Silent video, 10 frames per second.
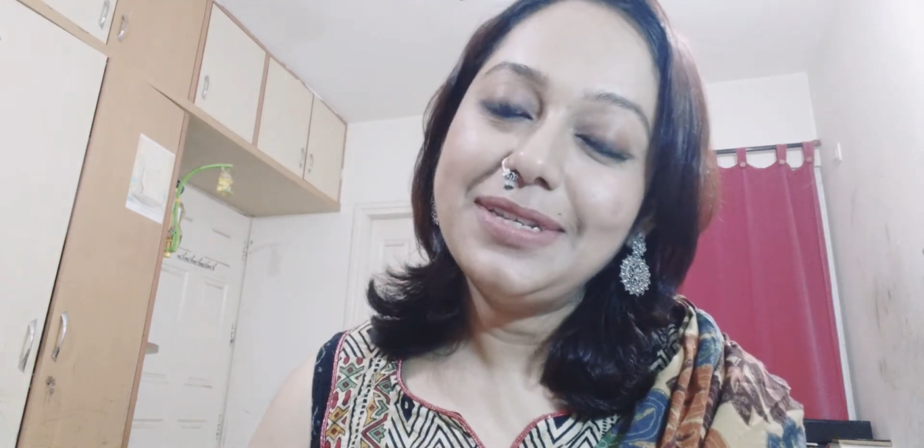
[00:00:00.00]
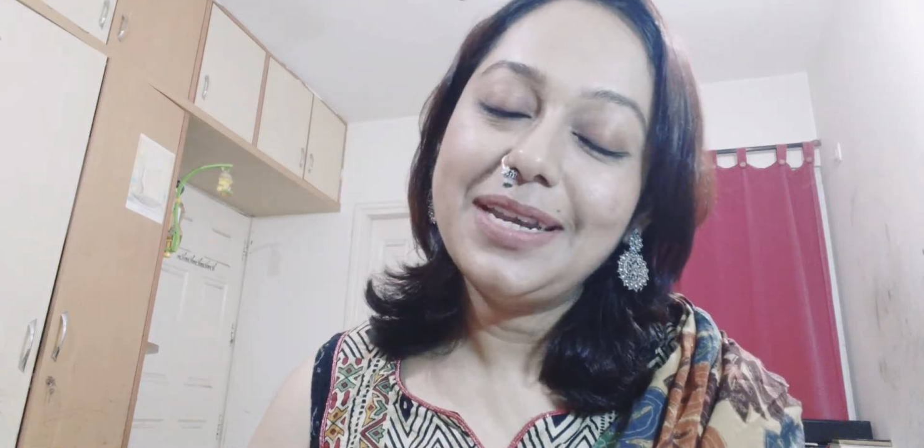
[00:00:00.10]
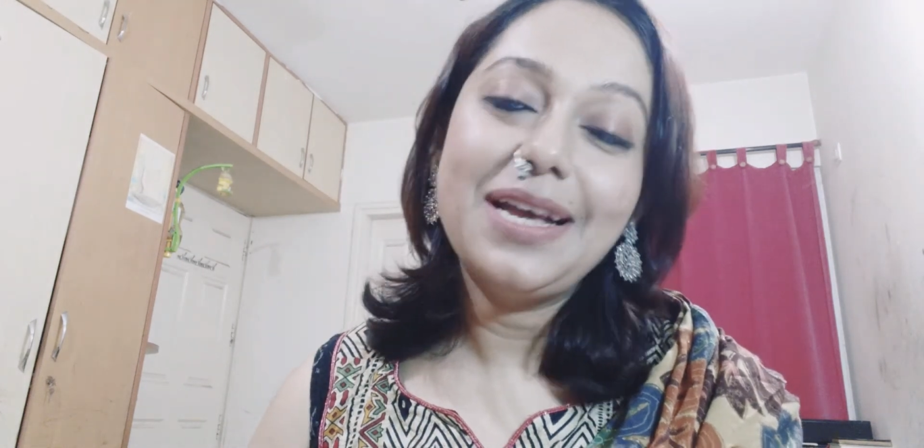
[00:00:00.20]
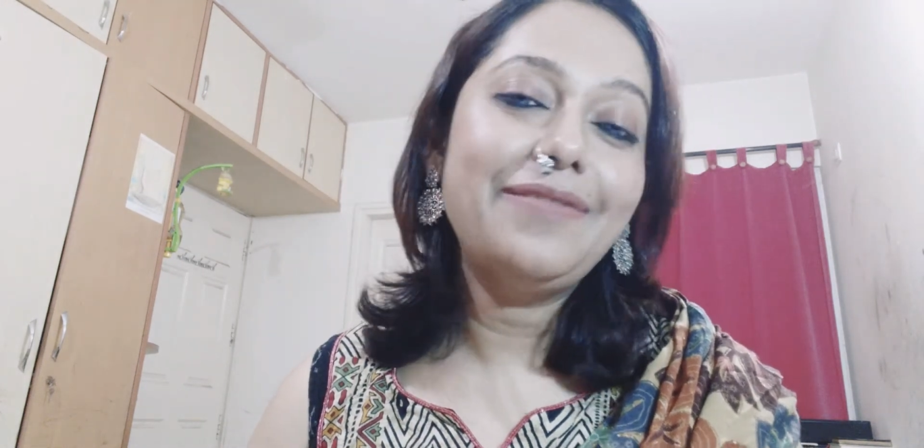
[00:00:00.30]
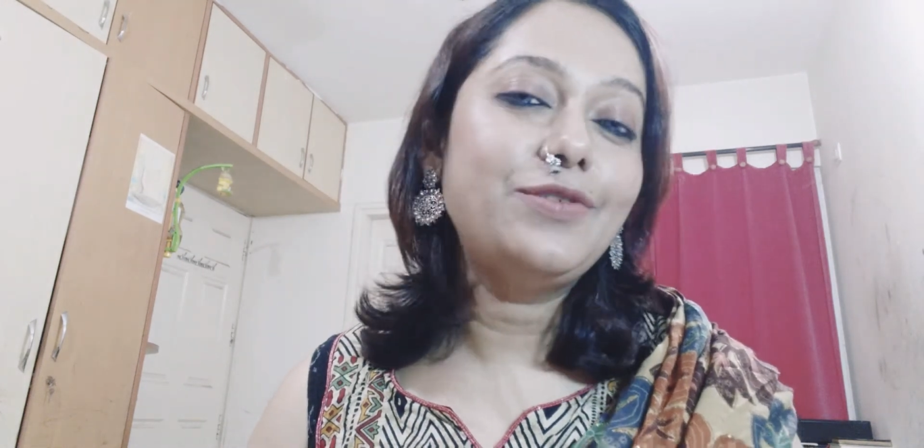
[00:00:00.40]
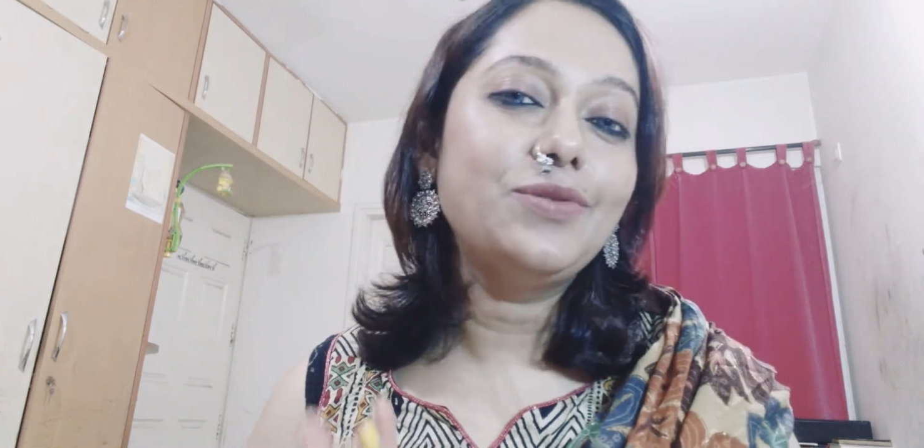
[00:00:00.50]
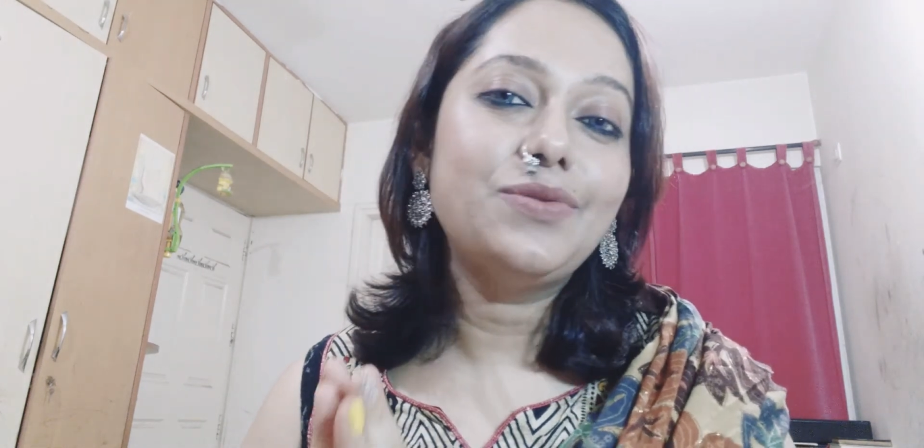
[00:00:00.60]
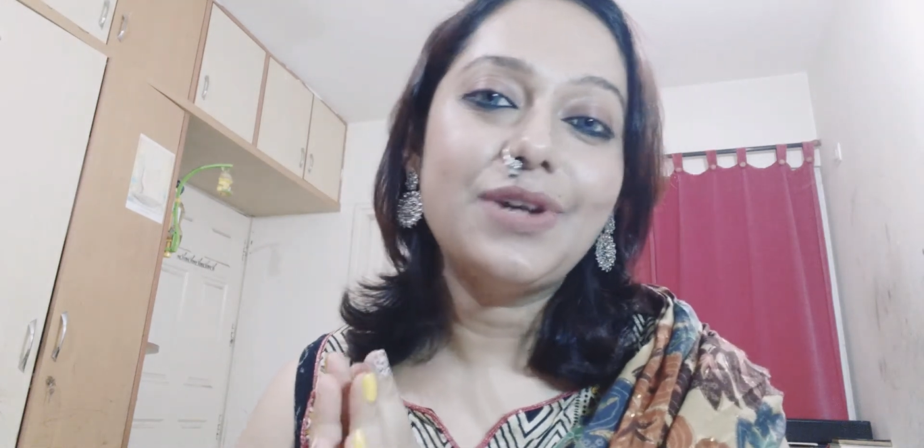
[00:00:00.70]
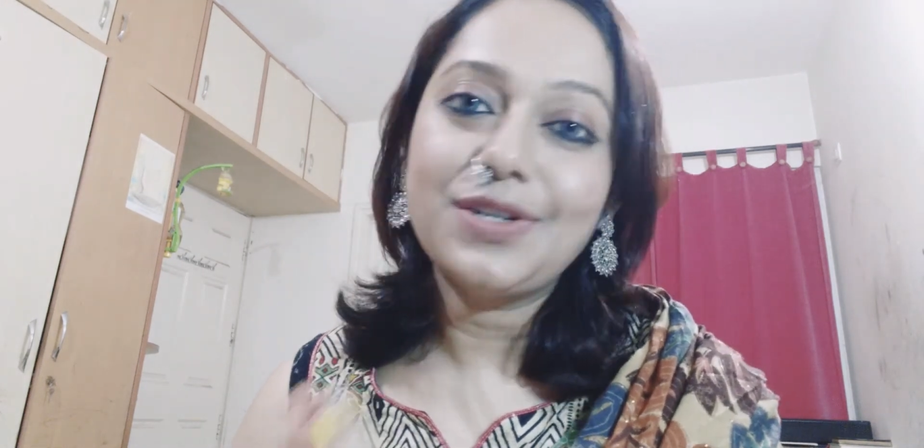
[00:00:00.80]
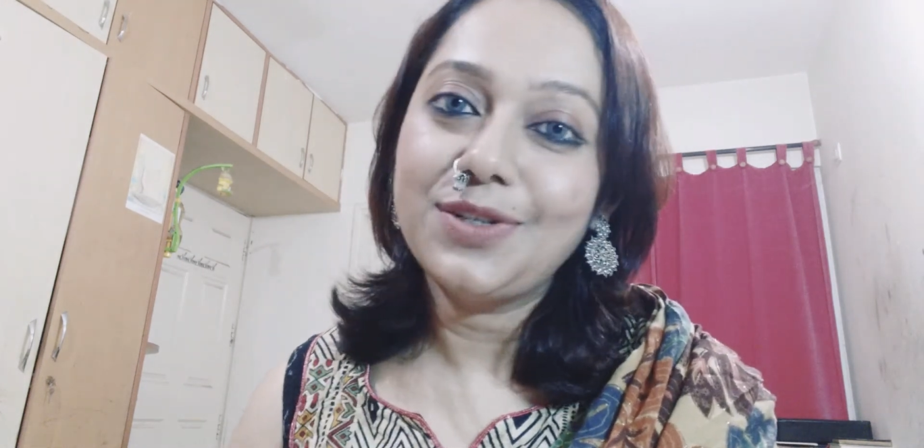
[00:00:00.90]
and I have to
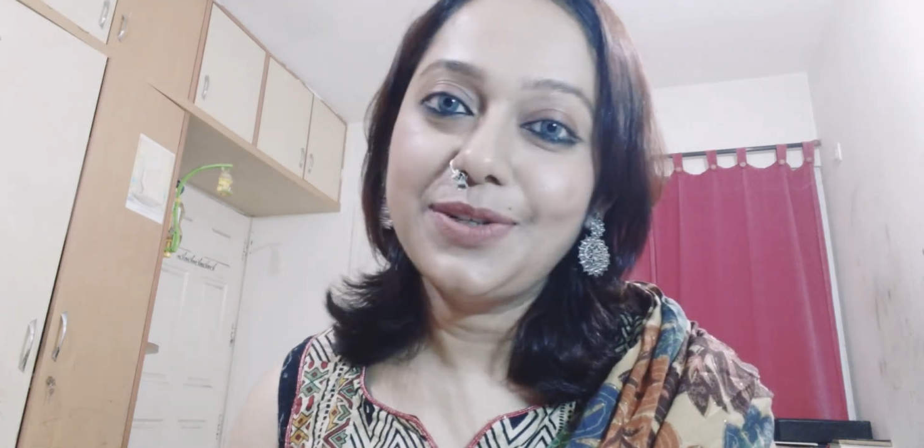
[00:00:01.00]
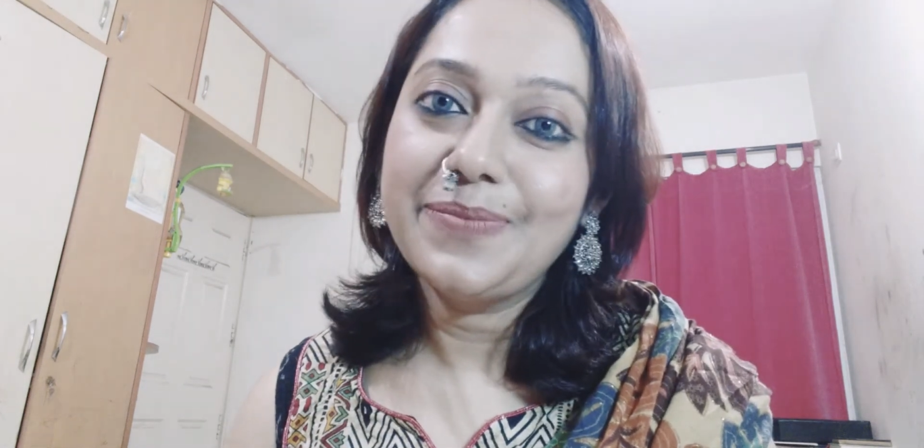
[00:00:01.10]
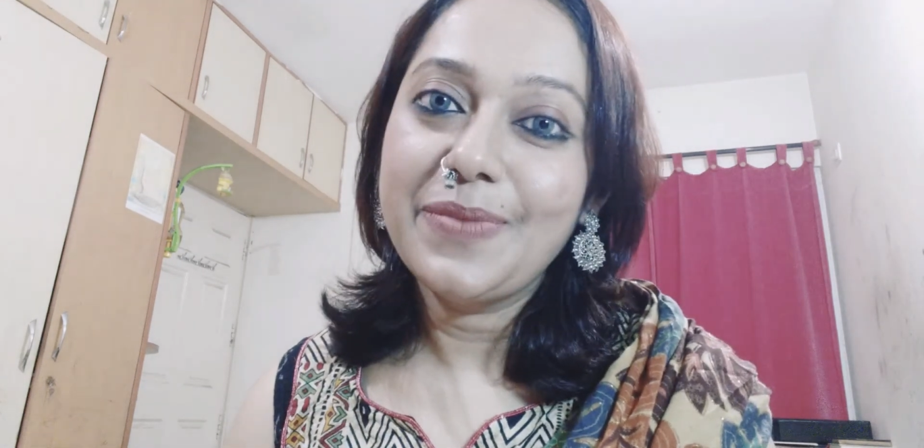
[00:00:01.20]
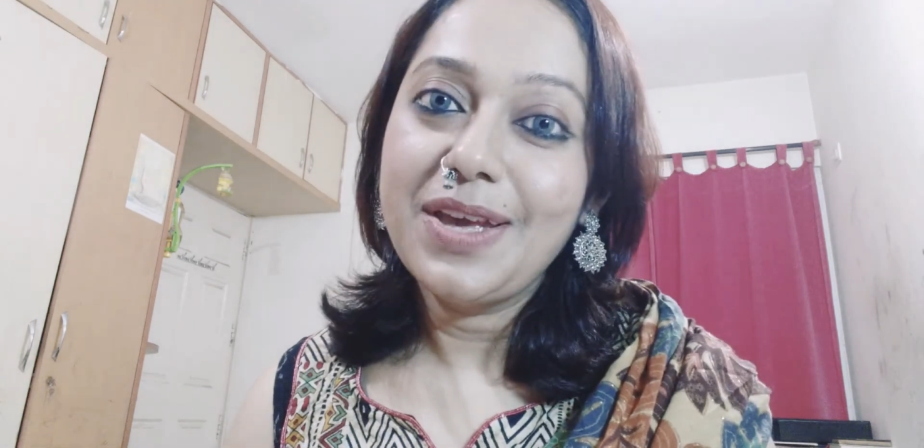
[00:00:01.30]
rush.